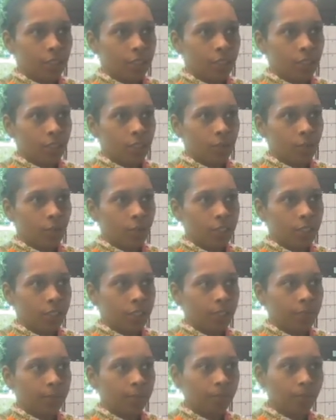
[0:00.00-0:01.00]

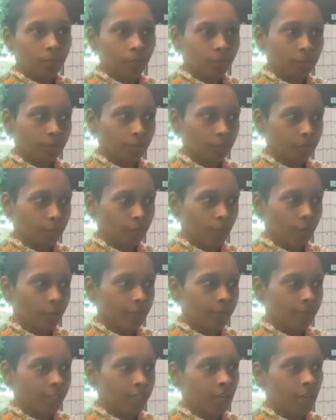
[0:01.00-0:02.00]
situation,
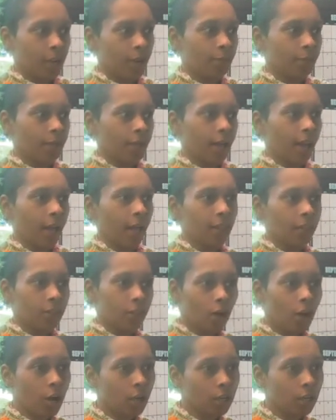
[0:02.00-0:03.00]
every time that I
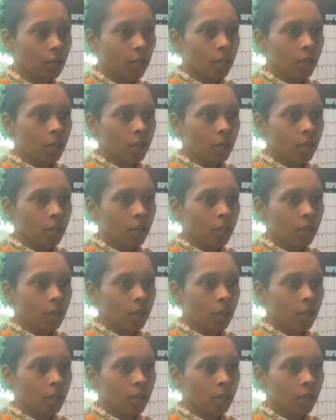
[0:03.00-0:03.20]
thought